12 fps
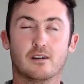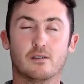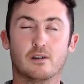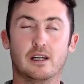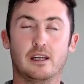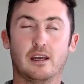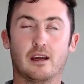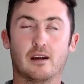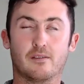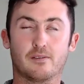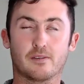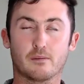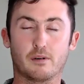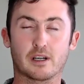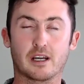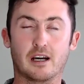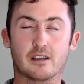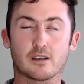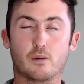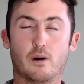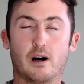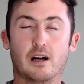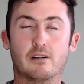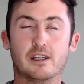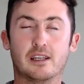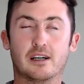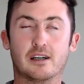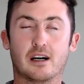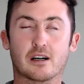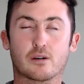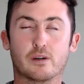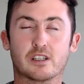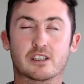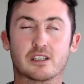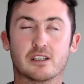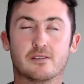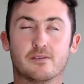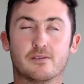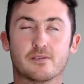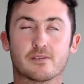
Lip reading: We bring our inquiry there, our question,